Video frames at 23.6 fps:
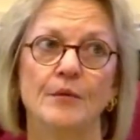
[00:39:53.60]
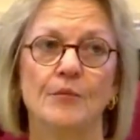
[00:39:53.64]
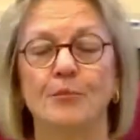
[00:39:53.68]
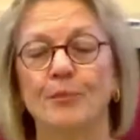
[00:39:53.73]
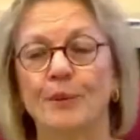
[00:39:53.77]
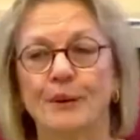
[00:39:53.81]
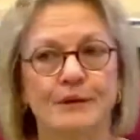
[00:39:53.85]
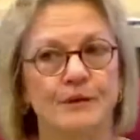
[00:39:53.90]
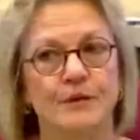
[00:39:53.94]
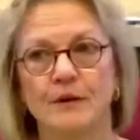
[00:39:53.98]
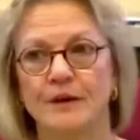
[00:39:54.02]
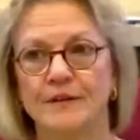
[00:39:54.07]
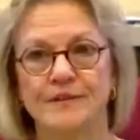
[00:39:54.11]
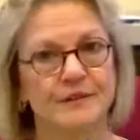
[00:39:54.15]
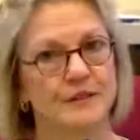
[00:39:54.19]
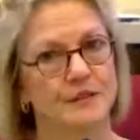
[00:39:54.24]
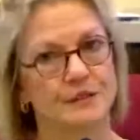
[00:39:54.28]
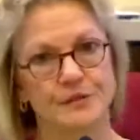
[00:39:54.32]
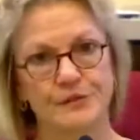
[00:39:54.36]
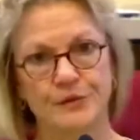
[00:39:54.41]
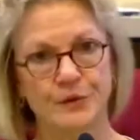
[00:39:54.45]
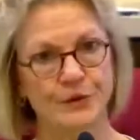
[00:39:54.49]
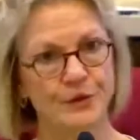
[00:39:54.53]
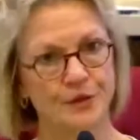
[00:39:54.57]
But you have an
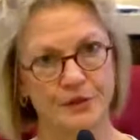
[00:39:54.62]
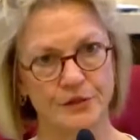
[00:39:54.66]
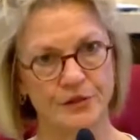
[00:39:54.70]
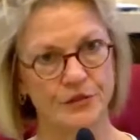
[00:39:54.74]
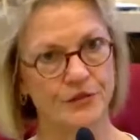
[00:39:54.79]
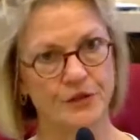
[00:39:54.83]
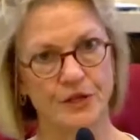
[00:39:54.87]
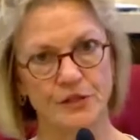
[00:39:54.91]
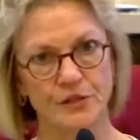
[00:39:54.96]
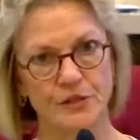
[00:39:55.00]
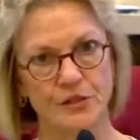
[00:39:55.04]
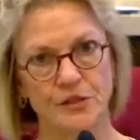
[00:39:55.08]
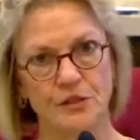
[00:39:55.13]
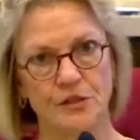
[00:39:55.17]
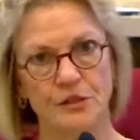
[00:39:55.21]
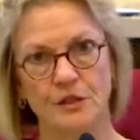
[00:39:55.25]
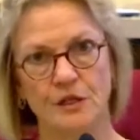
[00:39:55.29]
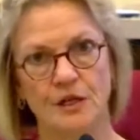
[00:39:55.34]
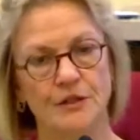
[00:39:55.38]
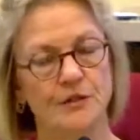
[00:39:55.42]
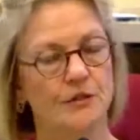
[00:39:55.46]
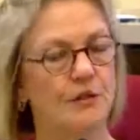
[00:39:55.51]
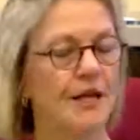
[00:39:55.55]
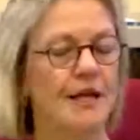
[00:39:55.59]
historic structure
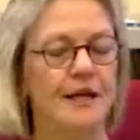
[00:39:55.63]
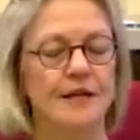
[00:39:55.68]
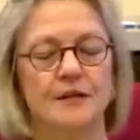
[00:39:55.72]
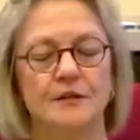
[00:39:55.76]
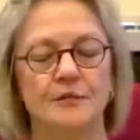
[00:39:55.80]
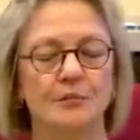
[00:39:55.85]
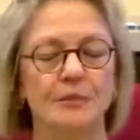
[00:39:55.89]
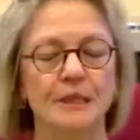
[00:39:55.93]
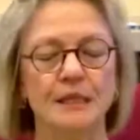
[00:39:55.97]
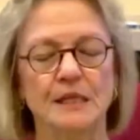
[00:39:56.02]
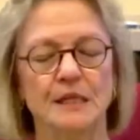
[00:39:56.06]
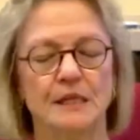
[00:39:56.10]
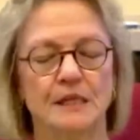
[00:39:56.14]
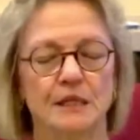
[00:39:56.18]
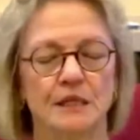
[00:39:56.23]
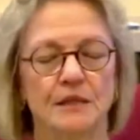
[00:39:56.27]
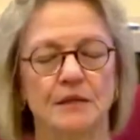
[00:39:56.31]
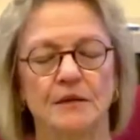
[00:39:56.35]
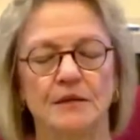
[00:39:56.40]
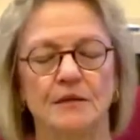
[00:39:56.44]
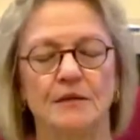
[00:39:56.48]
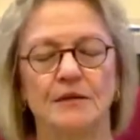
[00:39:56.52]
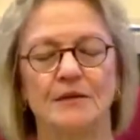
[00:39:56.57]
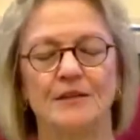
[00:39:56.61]
and you can't meet
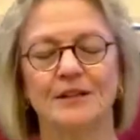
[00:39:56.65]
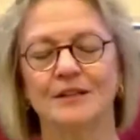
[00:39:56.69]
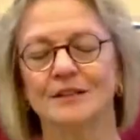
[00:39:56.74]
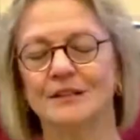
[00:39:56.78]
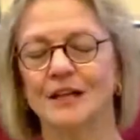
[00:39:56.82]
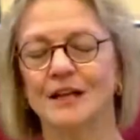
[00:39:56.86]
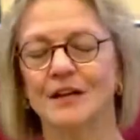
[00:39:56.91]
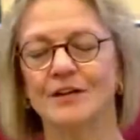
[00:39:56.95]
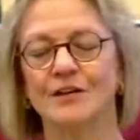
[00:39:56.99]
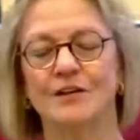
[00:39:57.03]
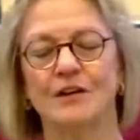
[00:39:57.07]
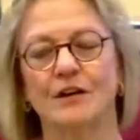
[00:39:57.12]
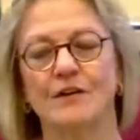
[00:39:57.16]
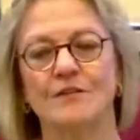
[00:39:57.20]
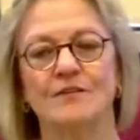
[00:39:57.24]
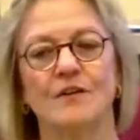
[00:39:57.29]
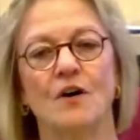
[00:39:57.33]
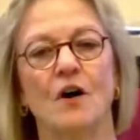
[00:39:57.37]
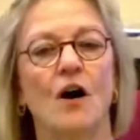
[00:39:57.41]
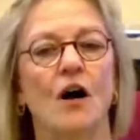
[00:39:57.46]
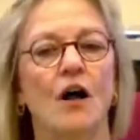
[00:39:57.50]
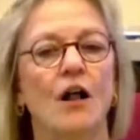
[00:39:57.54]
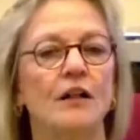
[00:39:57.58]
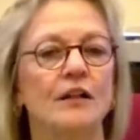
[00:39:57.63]
the letter of
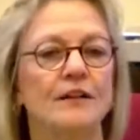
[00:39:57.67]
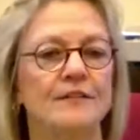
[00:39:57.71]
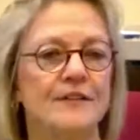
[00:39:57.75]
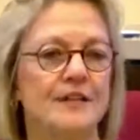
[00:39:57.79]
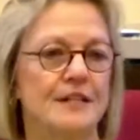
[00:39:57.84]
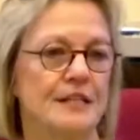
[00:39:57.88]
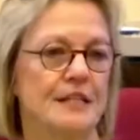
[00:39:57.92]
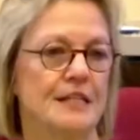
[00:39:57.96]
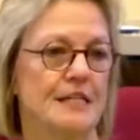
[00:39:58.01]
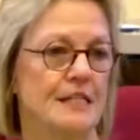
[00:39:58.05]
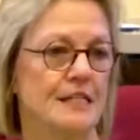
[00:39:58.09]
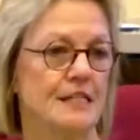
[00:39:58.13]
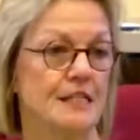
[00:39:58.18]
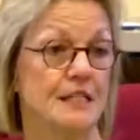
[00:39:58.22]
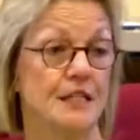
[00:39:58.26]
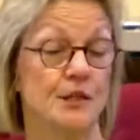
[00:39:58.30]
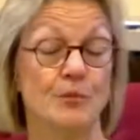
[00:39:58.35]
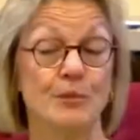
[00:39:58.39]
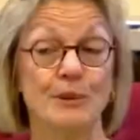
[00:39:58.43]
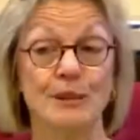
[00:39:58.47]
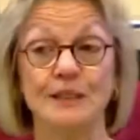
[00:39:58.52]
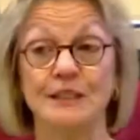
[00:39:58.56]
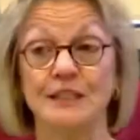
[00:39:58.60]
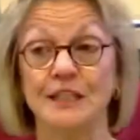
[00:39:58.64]
all of the things in the
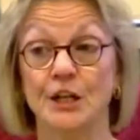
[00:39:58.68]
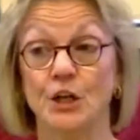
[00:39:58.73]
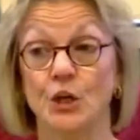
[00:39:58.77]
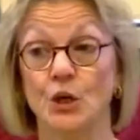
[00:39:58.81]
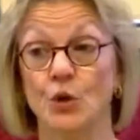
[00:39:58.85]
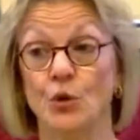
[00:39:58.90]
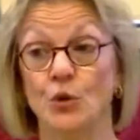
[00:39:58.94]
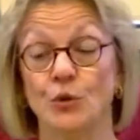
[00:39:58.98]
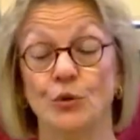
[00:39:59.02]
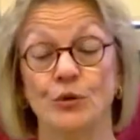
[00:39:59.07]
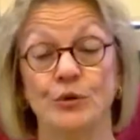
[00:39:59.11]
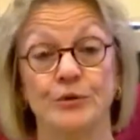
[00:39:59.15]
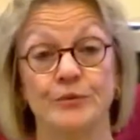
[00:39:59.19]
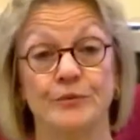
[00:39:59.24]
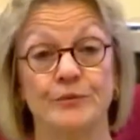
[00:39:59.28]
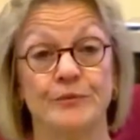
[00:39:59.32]
building code.